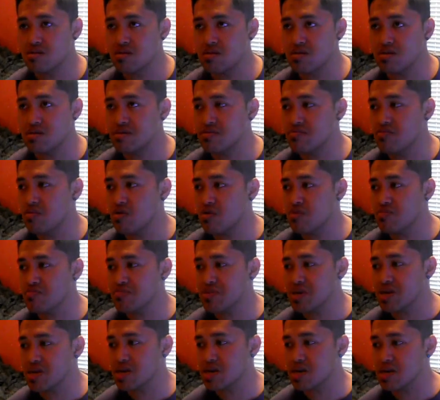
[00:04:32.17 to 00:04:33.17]
it
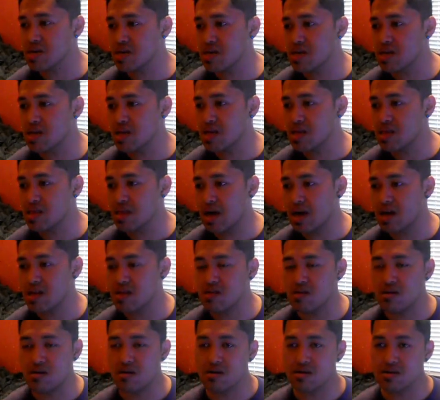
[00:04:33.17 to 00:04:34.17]
won't be
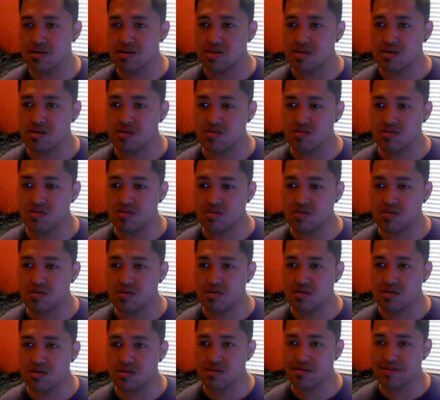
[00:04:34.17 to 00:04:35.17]
that long
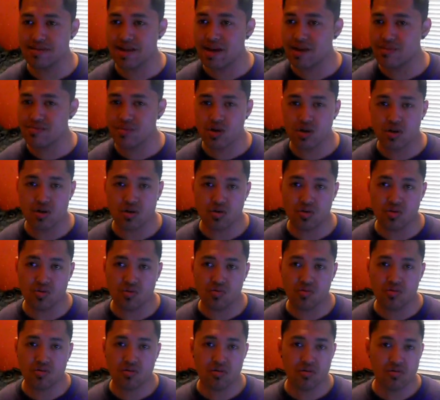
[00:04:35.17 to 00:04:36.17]
until
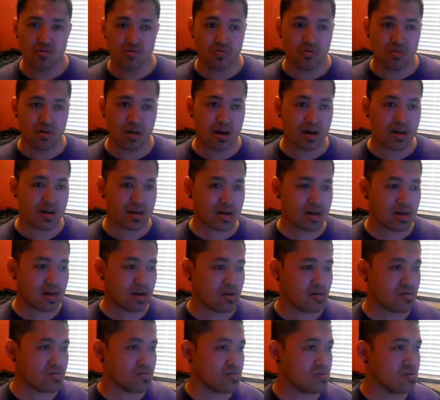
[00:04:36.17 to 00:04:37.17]
Namco will add a
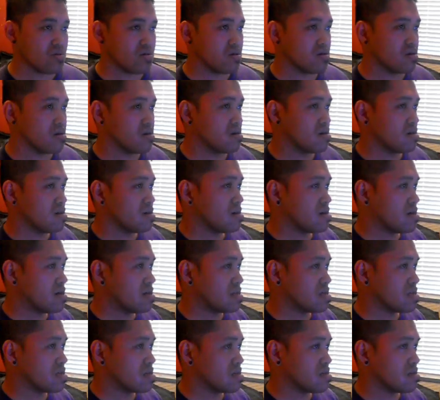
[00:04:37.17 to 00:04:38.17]
character
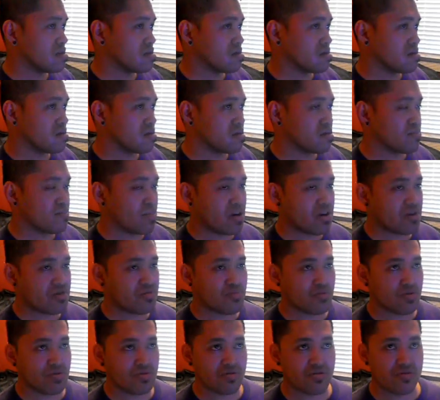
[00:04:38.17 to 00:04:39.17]
in
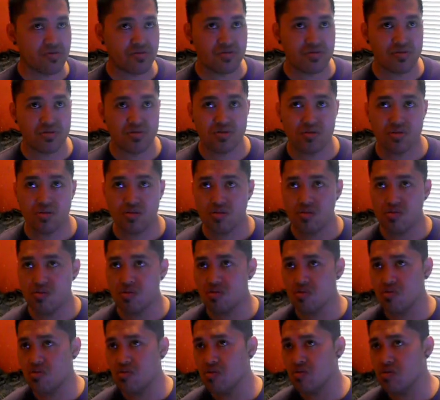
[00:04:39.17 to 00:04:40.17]
Smash Brothers
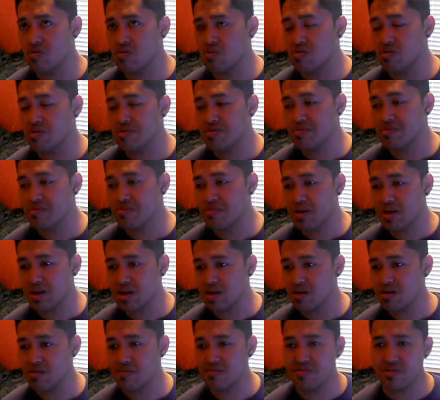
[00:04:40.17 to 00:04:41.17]
or
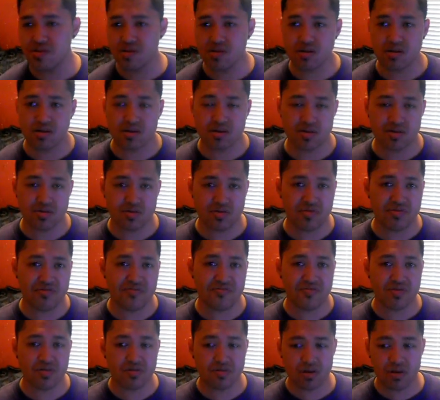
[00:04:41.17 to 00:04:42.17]
any of the huge
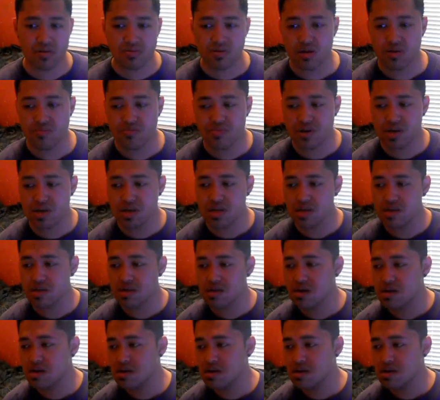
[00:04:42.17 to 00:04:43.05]
video game companies.